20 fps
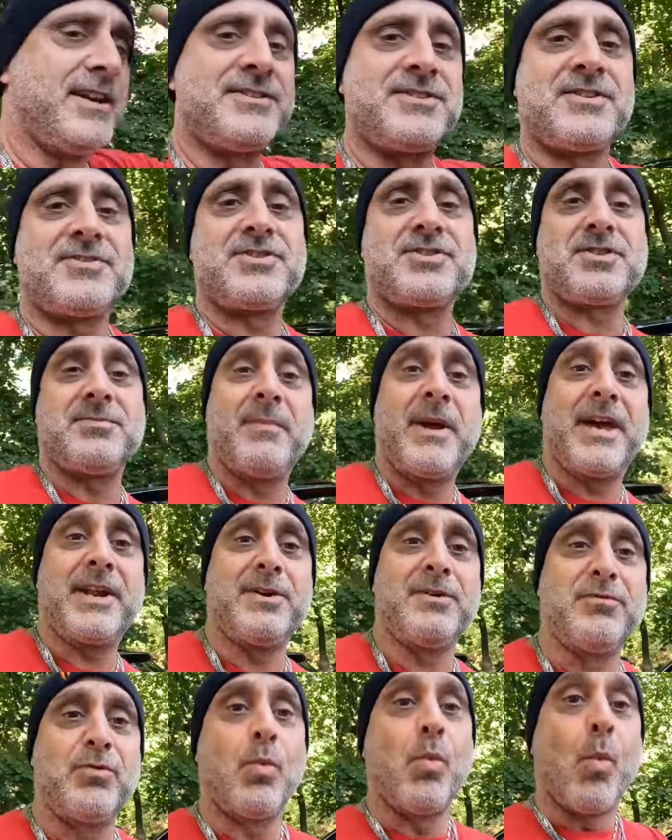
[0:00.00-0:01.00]
It's just a
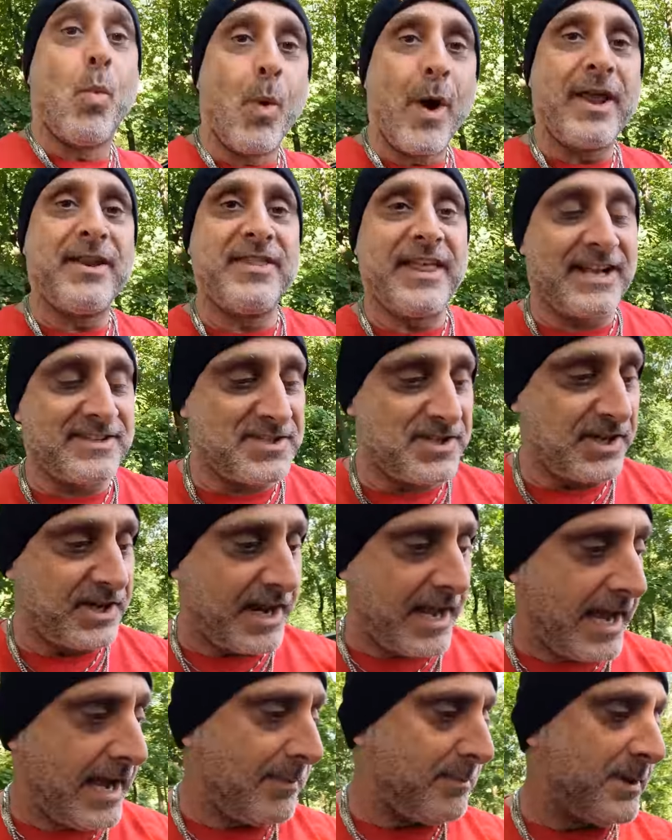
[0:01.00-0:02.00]
matter of when that's going
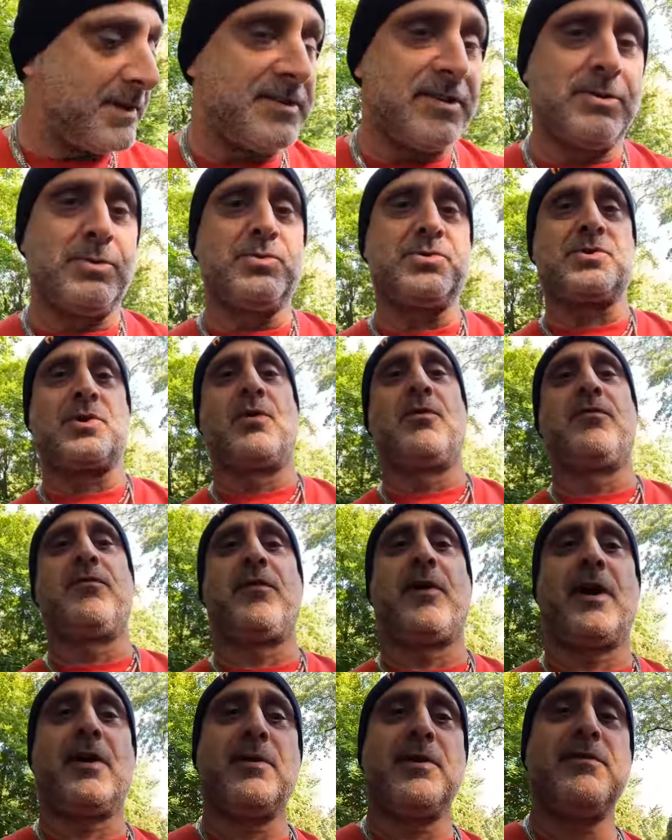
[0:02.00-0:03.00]
to happen to you. So
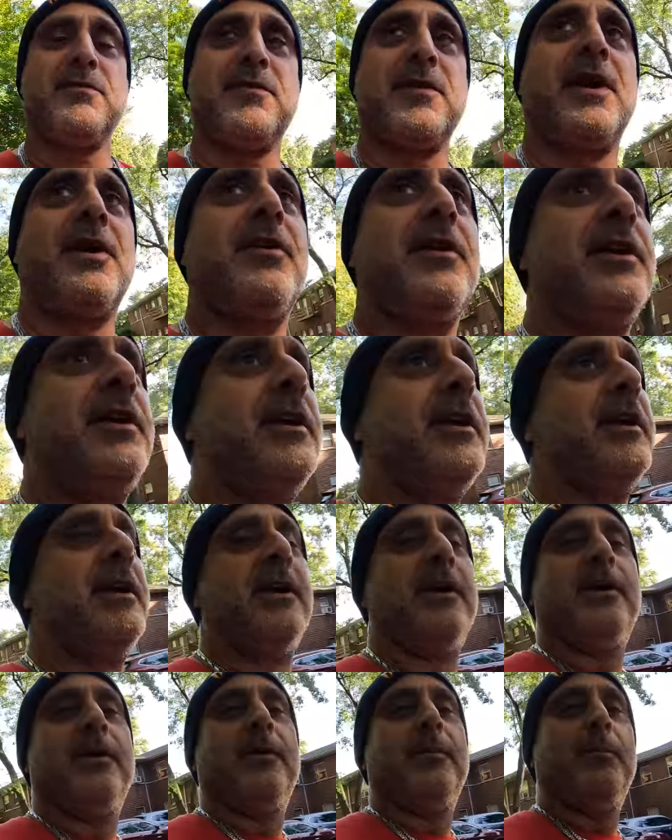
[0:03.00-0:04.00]
very, very
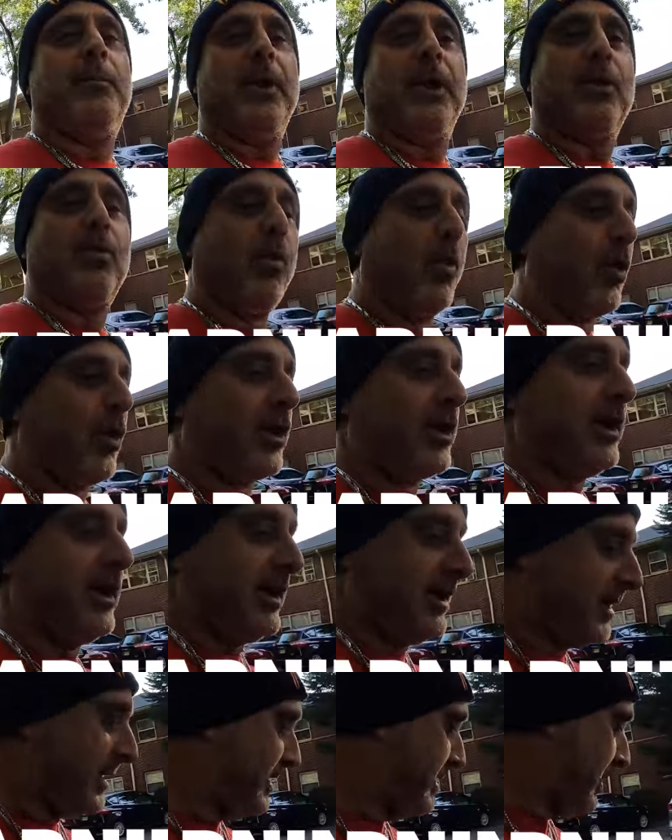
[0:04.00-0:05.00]
big
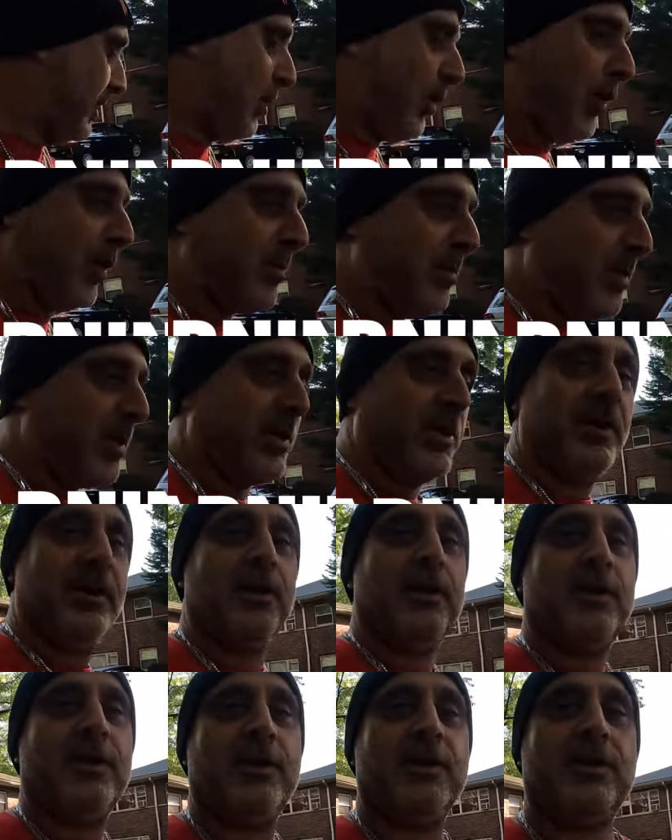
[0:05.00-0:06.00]
warning. Hope
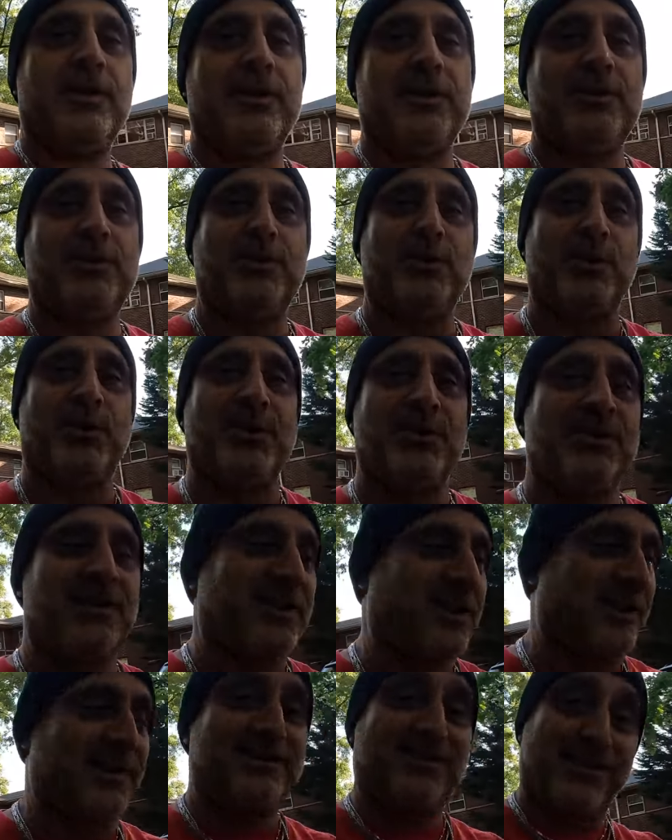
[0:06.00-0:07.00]
you
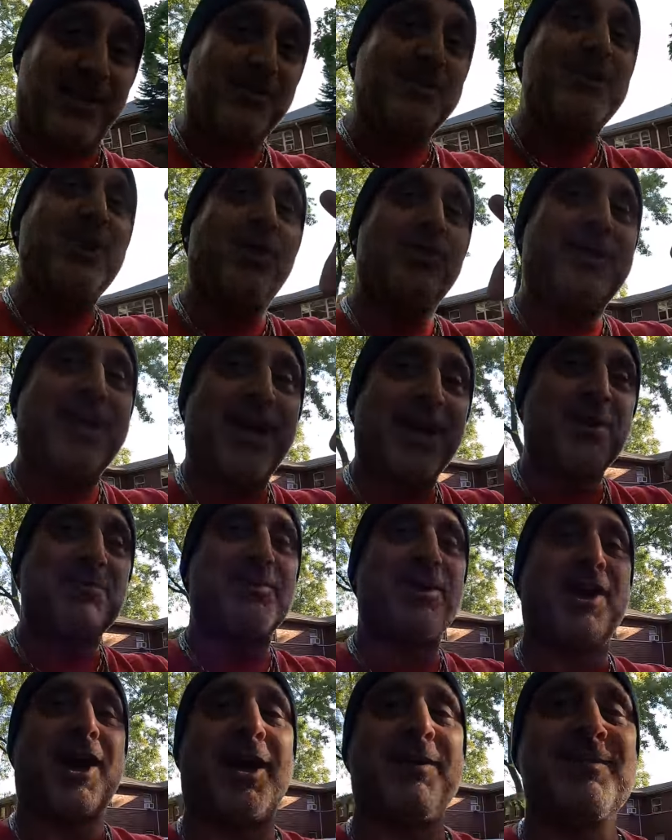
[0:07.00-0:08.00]
didn't. Let me know down in
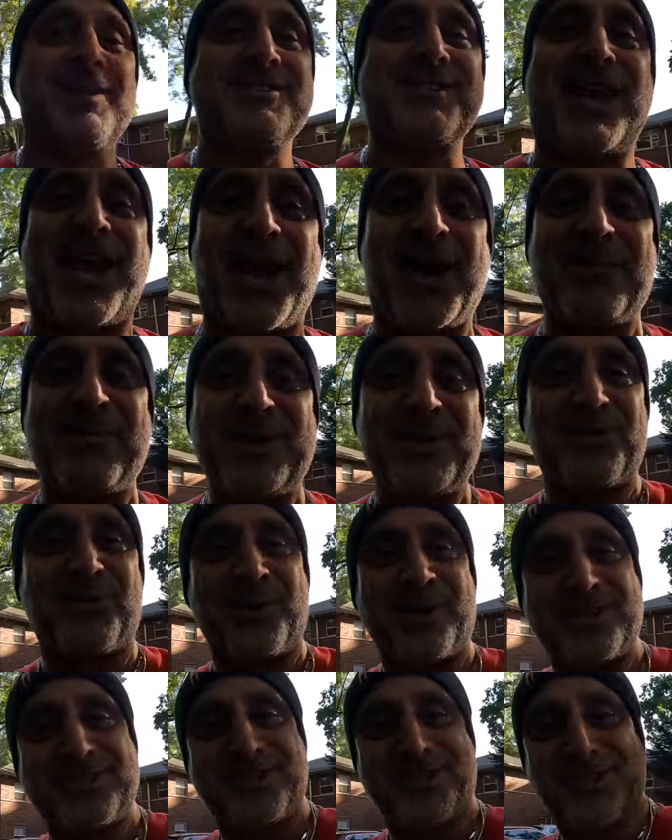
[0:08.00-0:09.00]
the comments, how many
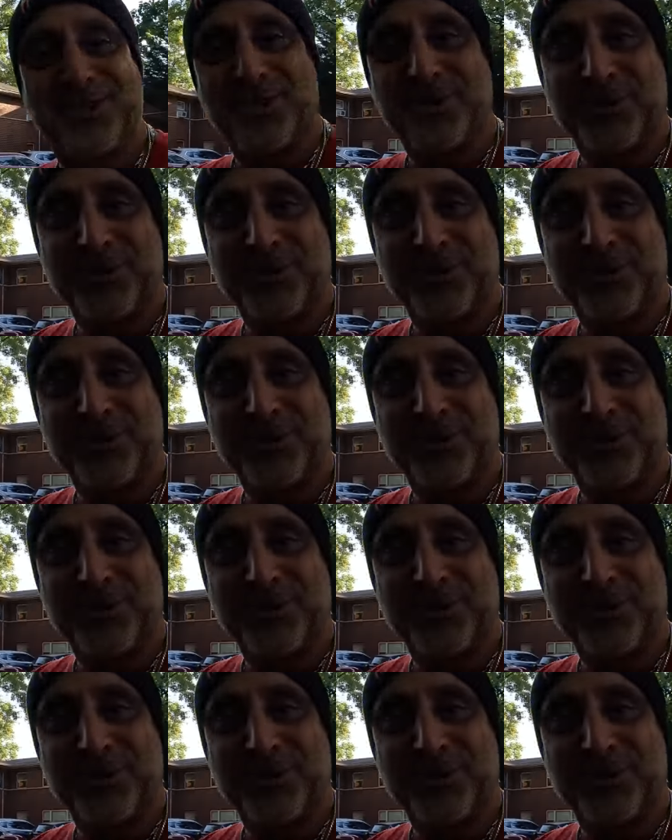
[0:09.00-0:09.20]
rings did